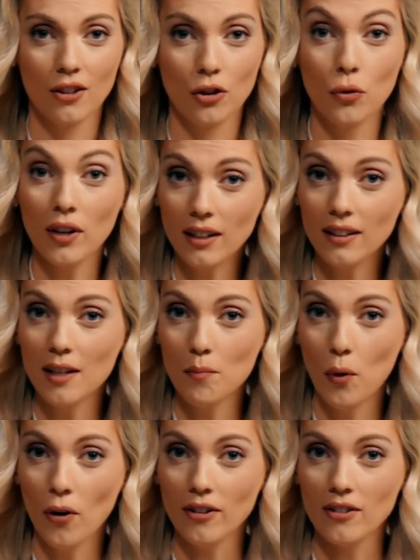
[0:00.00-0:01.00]
critically
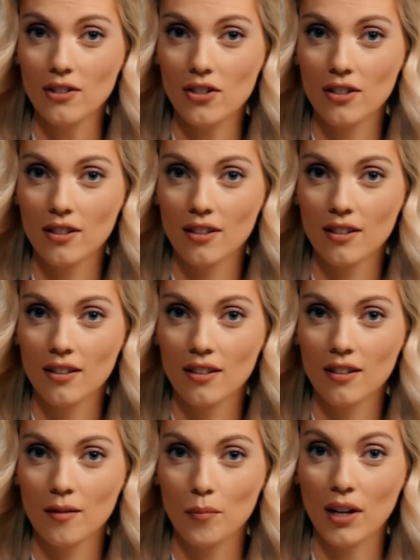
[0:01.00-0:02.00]
important
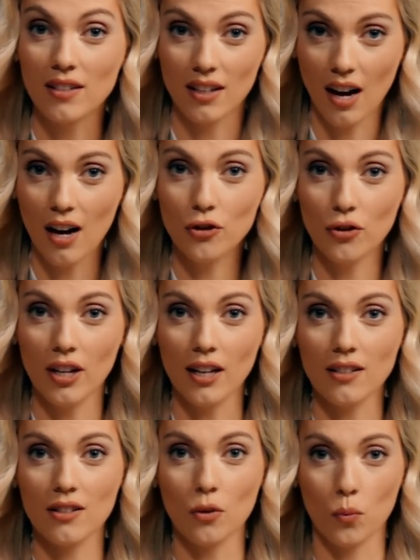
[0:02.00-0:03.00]
because it
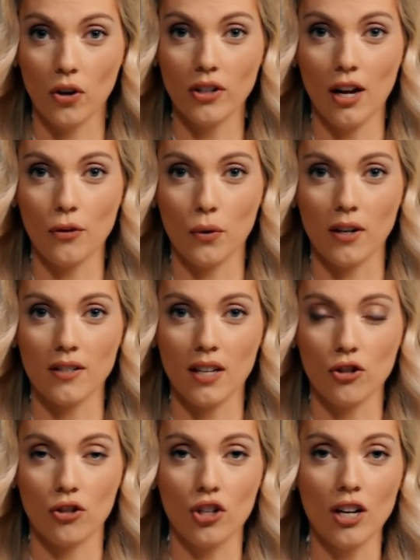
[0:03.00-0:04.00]
contradicts the World Health
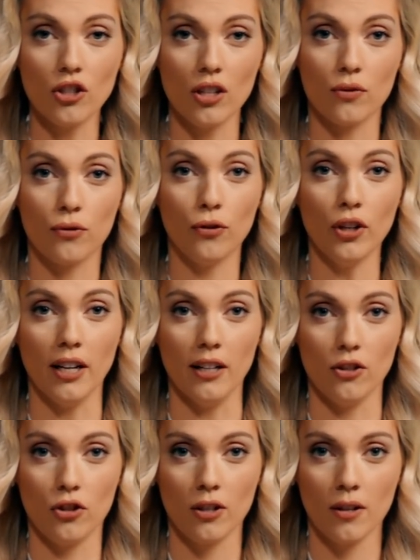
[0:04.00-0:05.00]
Organization. She actually has
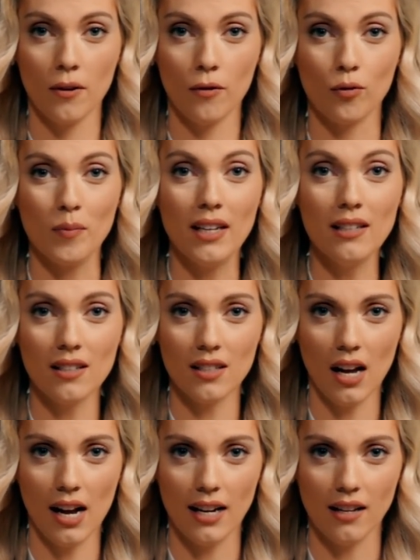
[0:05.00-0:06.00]
footage from
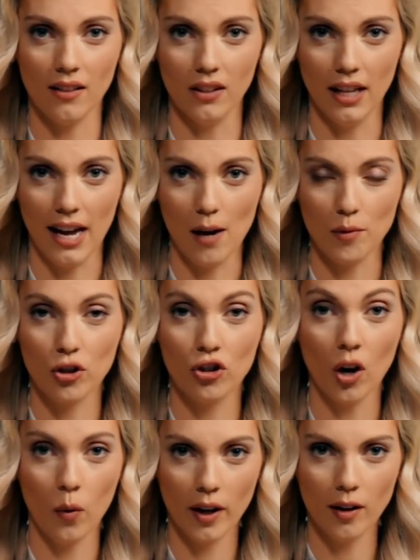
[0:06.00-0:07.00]
inside the lab
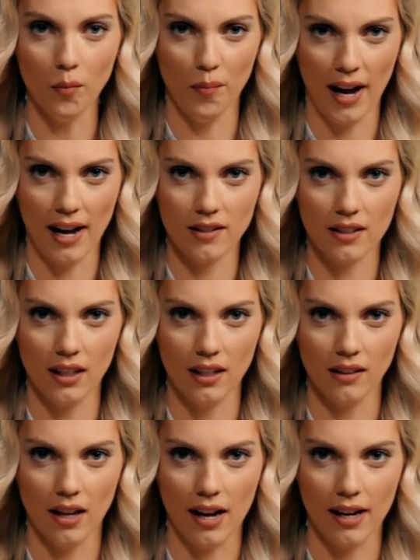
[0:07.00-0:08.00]
showing bats in
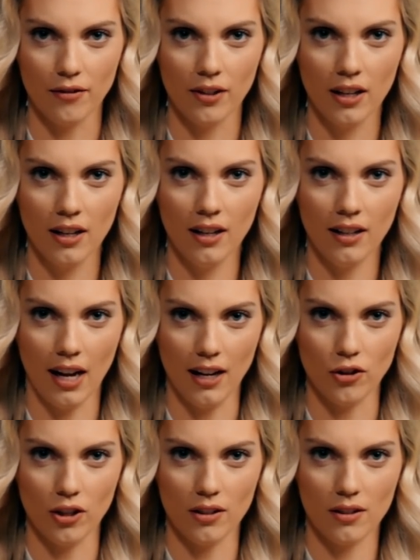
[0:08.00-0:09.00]
live
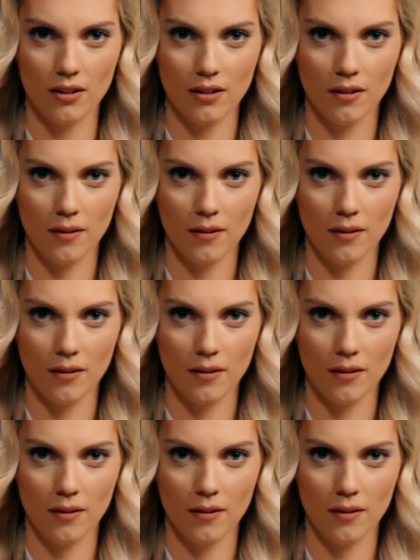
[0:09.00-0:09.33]
cages.